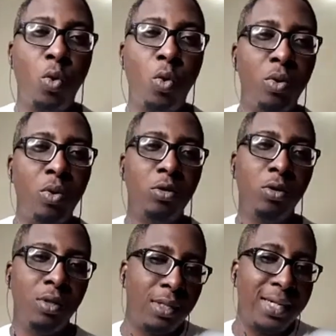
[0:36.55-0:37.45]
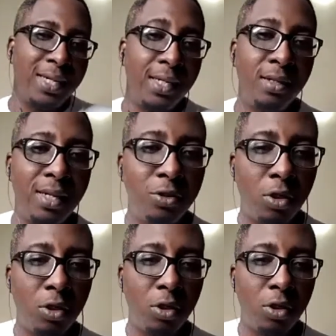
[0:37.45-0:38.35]
Let's
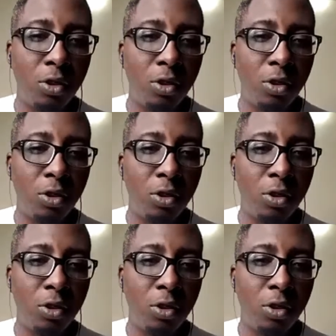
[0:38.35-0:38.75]
just, for